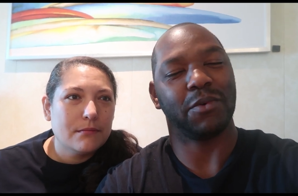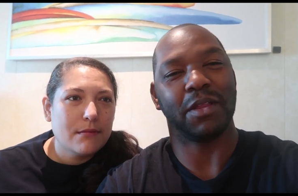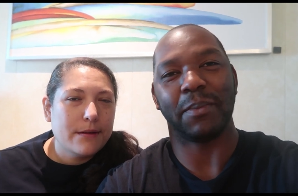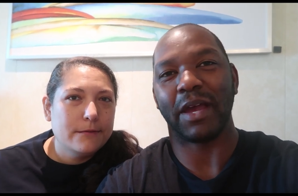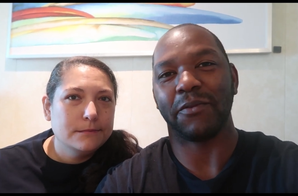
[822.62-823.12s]

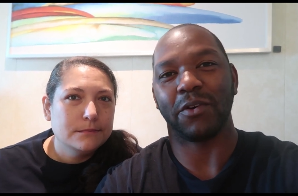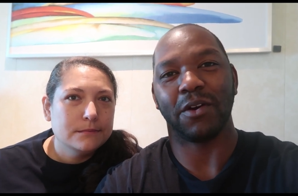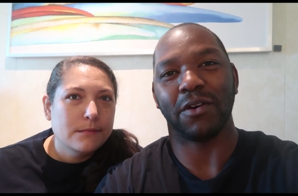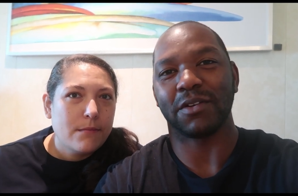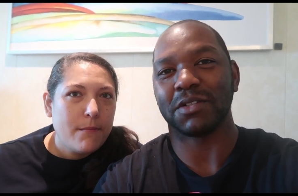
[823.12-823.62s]
Speaker 1: really bad for
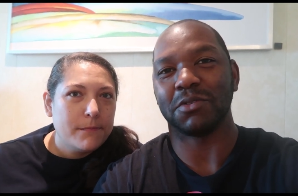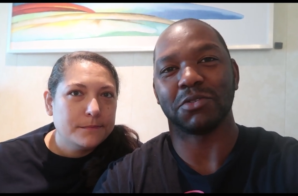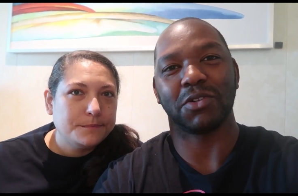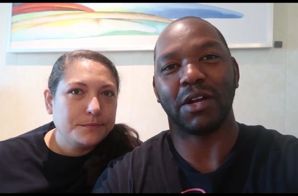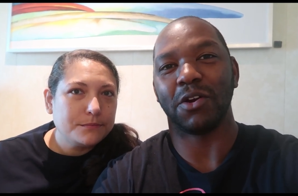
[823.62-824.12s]
her. She
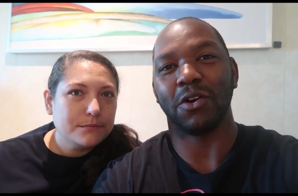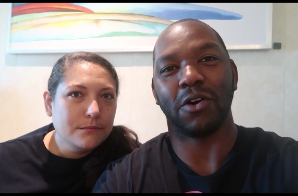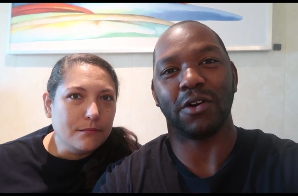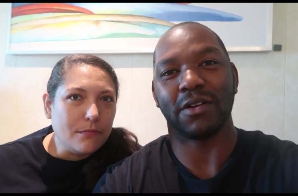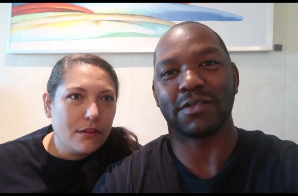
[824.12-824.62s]
was trying her
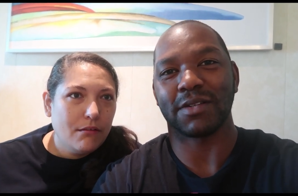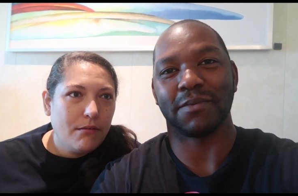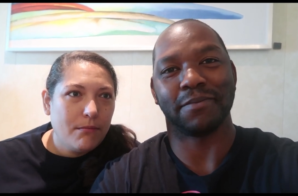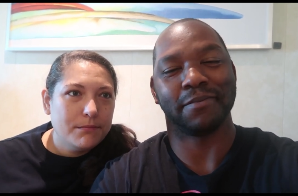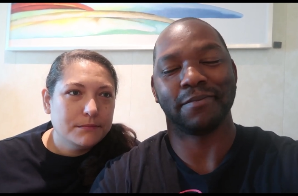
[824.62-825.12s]
hardest,
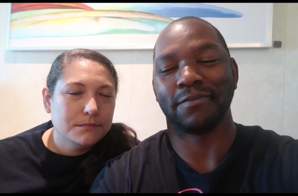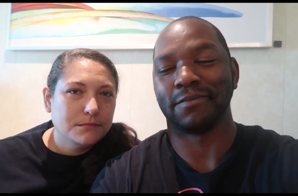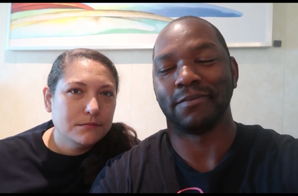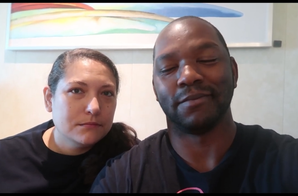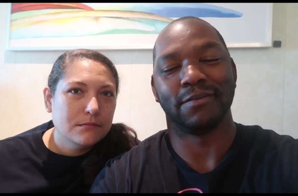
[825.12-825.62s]
and
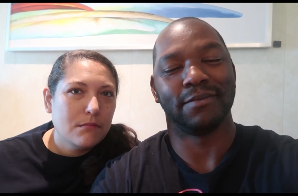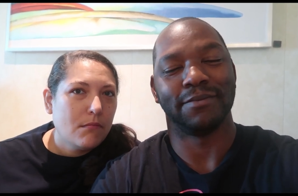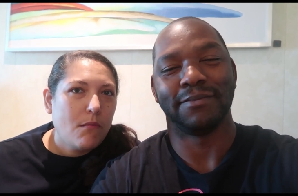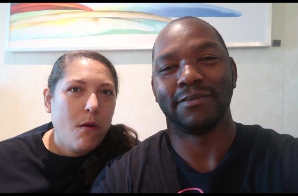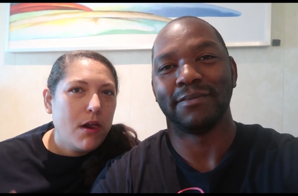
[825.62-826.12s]

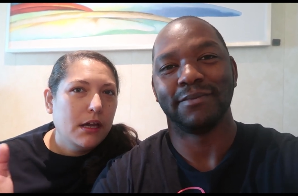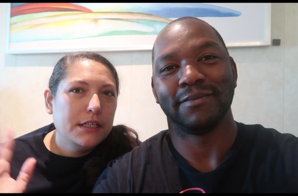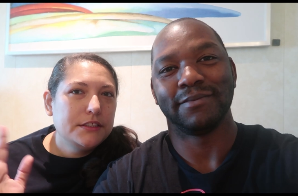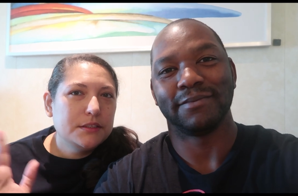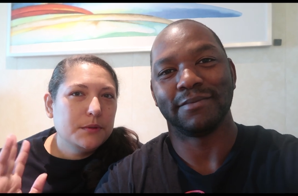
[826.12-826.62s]

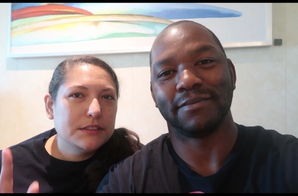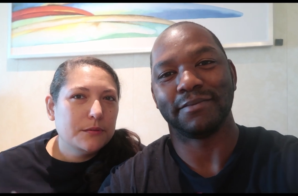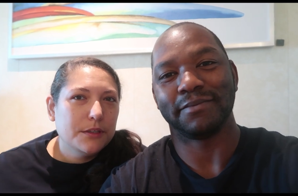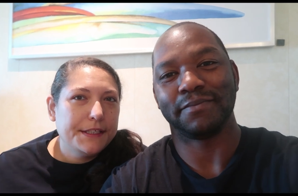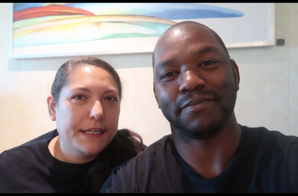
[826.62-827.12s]
Speaker 2: it just
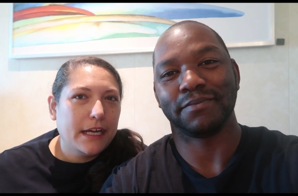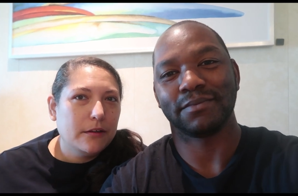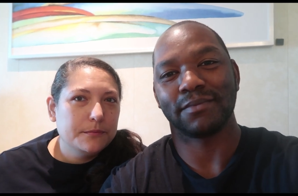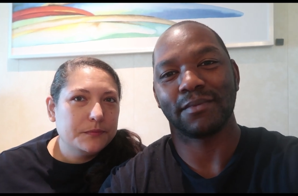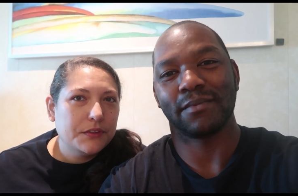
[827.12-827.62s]
wasn't working
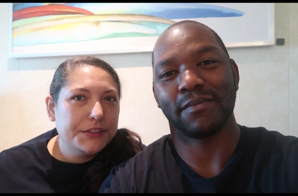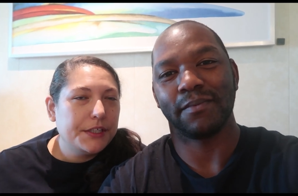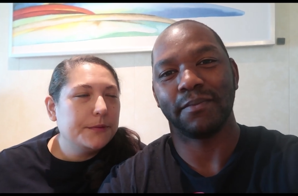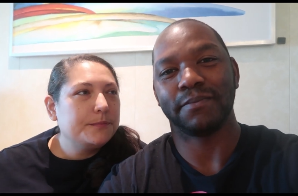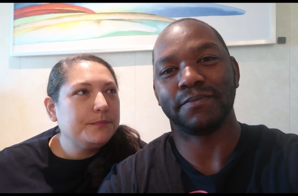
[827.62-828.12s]
out.
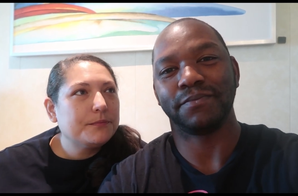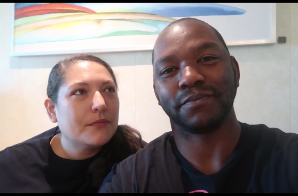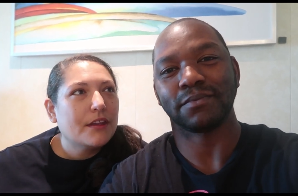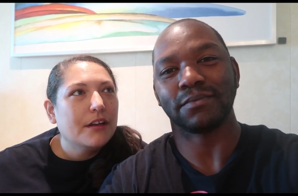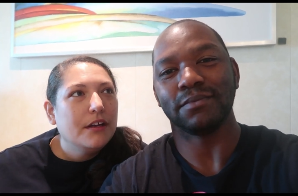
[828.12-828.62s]
So
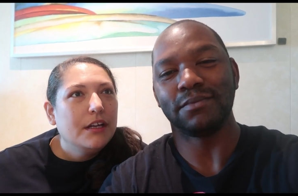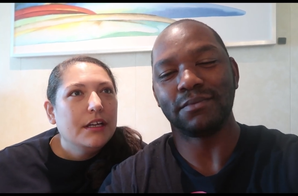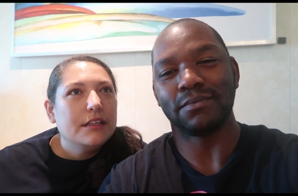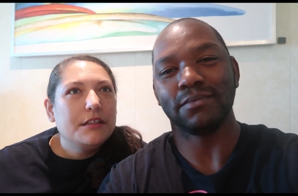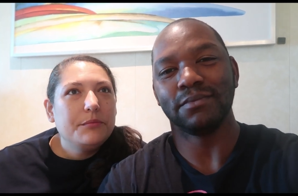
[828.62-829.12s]

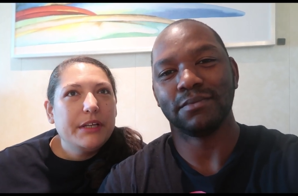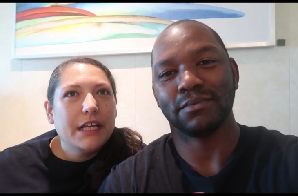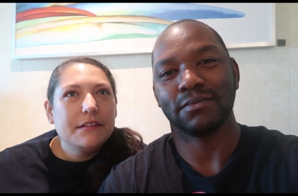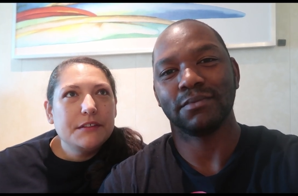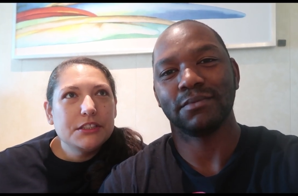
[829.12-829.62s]
then we
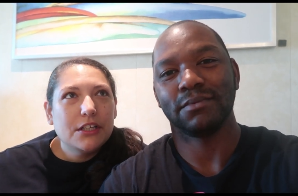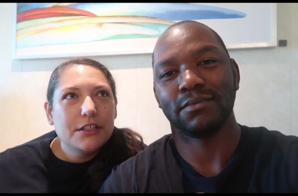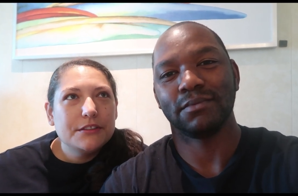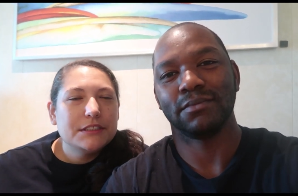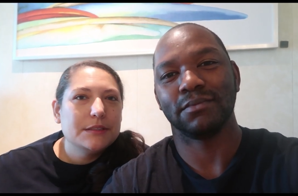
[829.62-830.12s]
had the fish
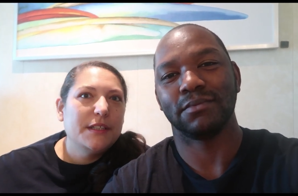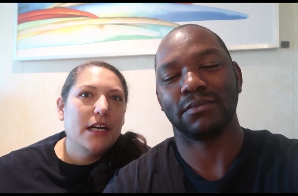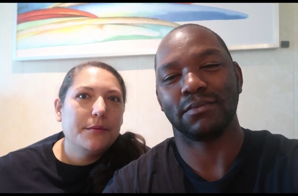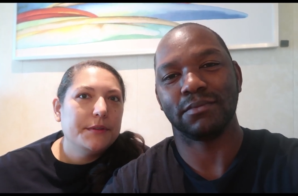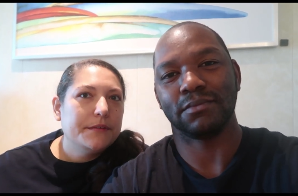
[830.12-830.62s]
tacos, and
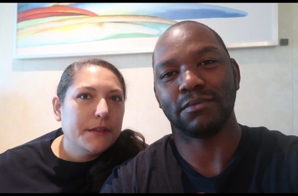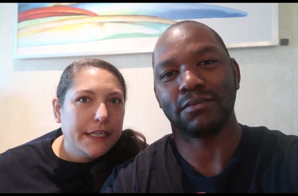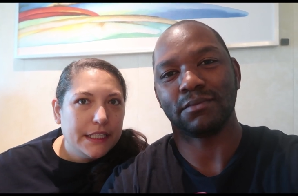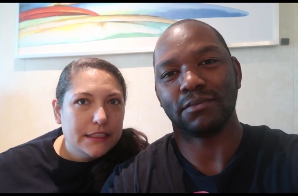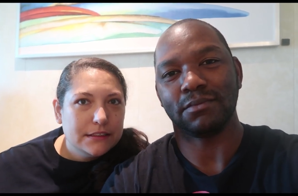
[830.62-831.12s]
then we
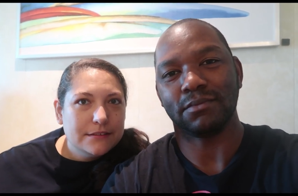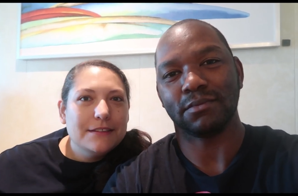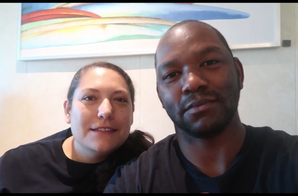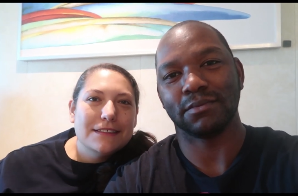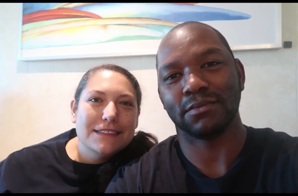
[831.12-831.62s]
ran
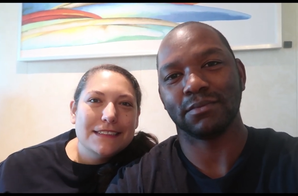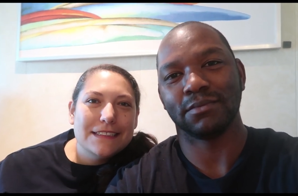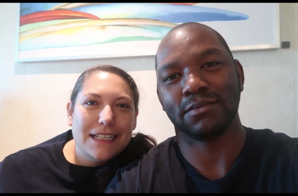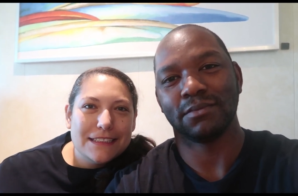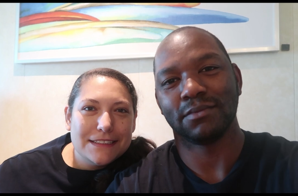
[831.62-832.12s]

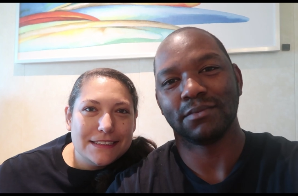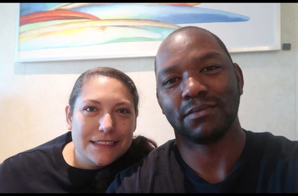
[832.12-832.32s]
to catch